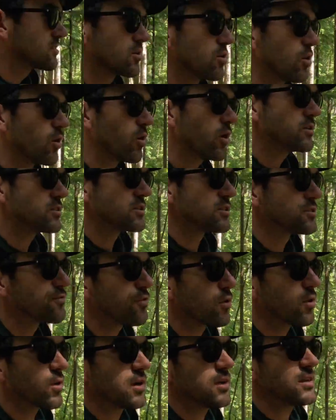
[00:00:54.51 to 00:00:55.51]
Gorgeous
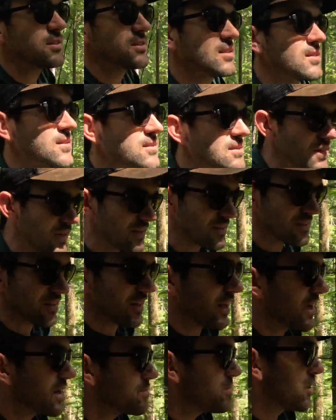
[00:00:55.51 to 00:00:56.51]
forest, it's a nice
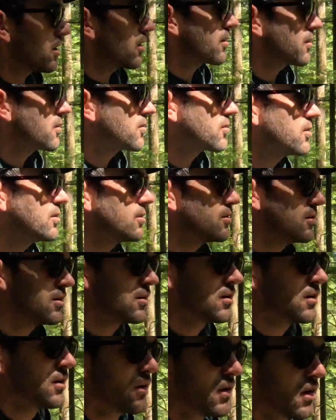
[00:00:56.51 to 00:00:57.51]
light poking through.
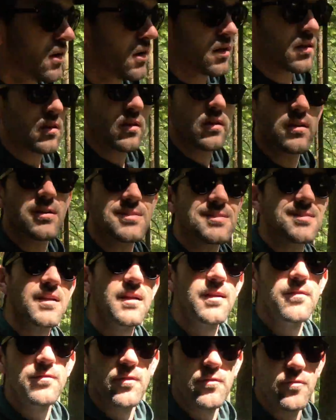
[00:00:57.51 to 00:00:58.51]
A little
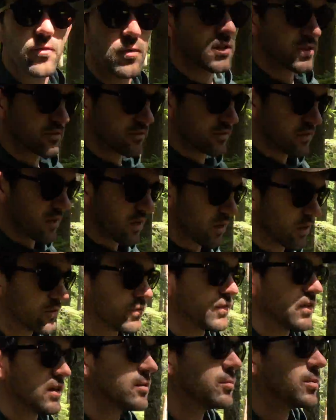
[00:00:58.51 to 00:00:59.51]
sunny for forest
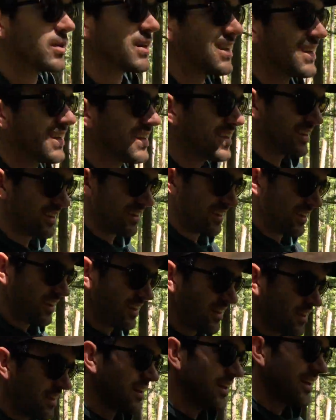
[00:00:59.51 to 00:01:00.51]
photography, but
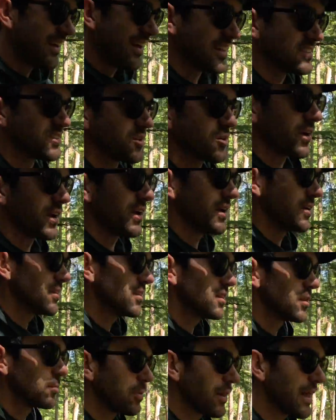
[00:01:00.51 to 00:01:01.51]
that's okay.
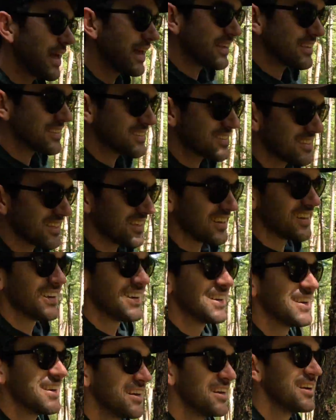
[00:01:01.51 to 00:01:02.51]
The plan is to
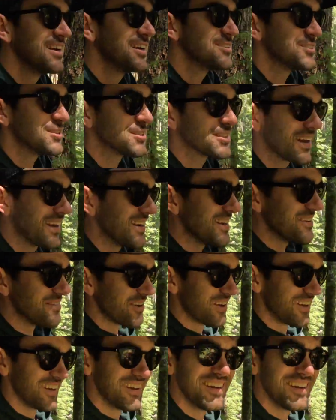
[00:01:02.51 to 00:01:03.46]
just kind of